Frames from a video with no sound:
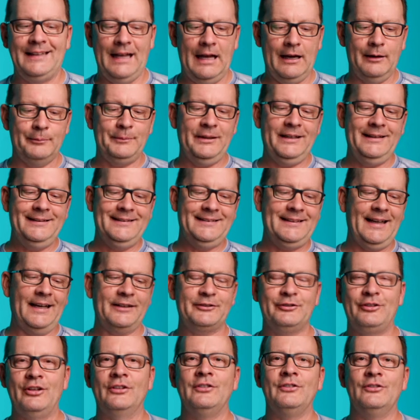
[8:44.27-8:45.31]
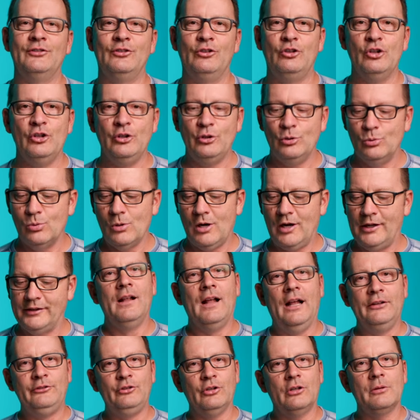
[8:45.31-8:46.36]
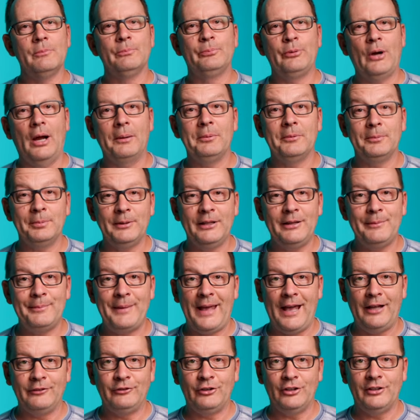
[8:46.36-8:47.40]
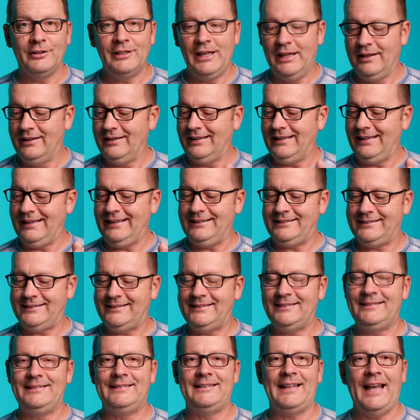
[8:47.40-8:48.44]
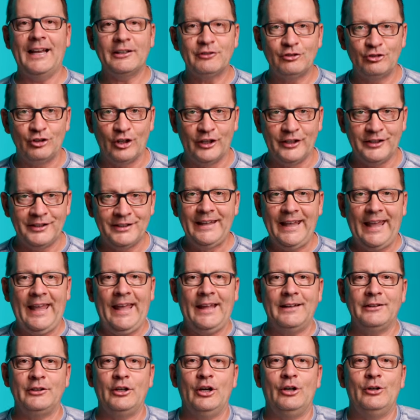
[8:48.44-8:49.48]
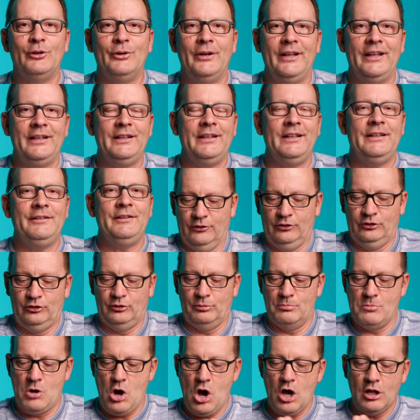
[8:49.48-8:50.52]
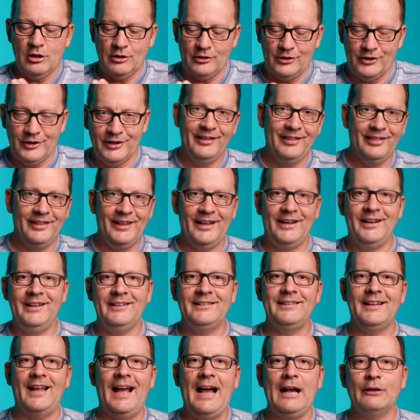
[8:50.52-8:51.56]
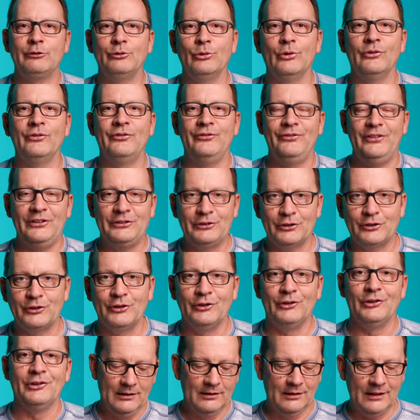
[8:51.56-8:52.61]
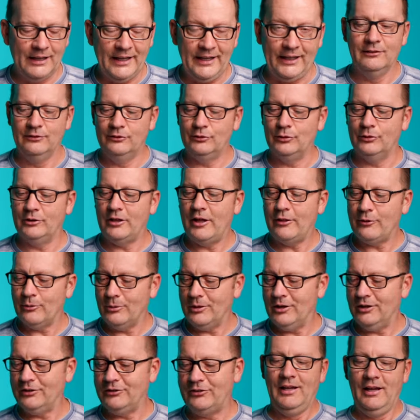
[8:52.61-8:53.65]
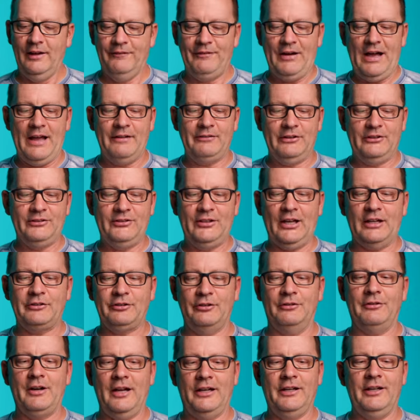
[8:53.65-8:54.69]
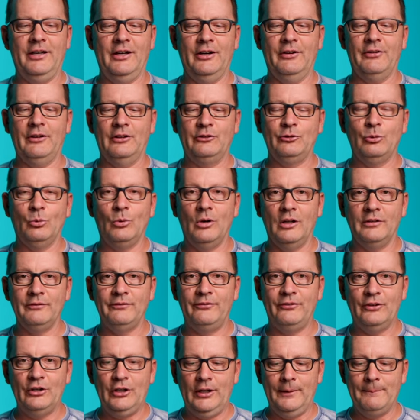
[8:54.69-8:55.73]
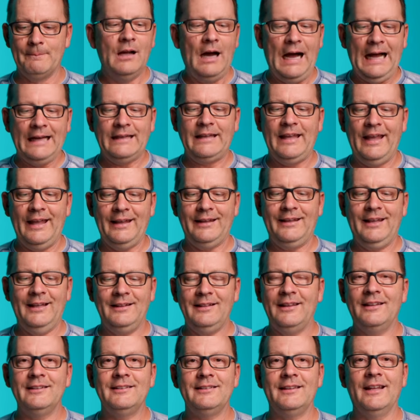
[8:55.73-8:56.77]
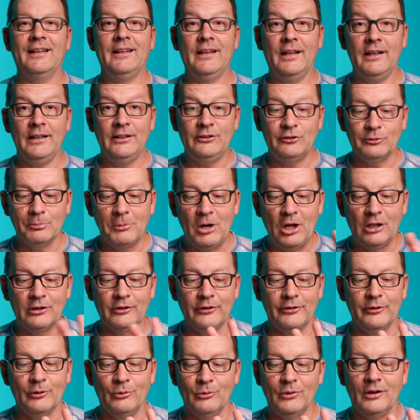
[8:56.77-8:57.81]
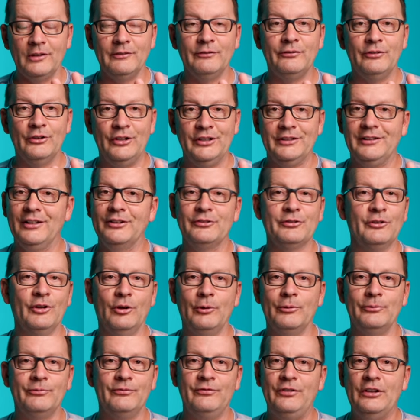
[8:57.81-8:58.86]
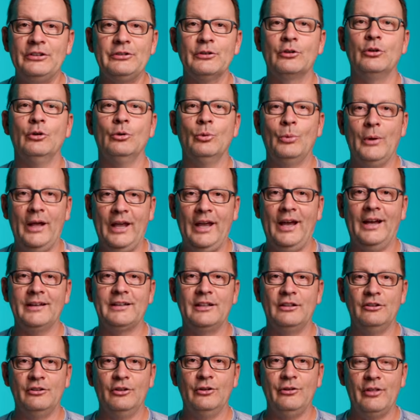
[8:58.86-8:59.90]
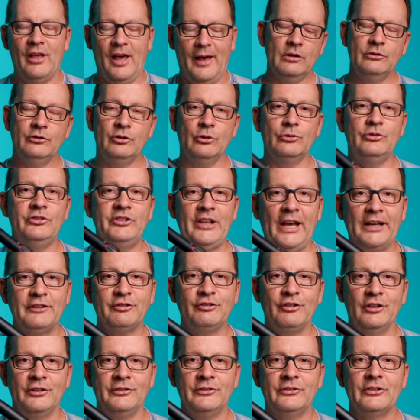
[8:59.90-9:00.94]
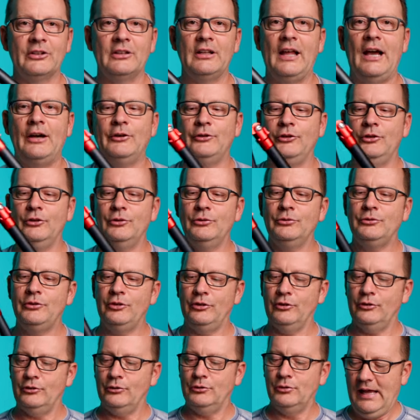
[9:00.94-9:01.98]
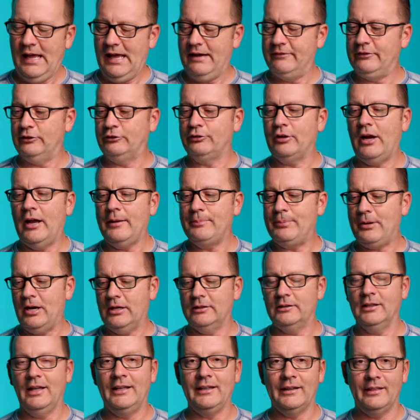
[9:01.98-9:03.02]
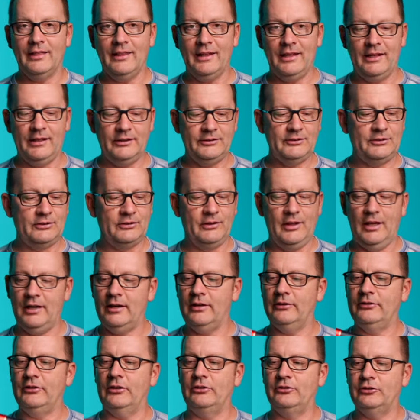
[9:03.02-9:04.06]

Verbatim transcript: how many sections do you want? As you can probably imagine, each section can't go any smaller than its actual physical length. So in other words, if I have a section right here that's one foot, I can't get this thing any smaller than one foot. There's no physical way I can do that. So sections allow you to have a tripod like this that is a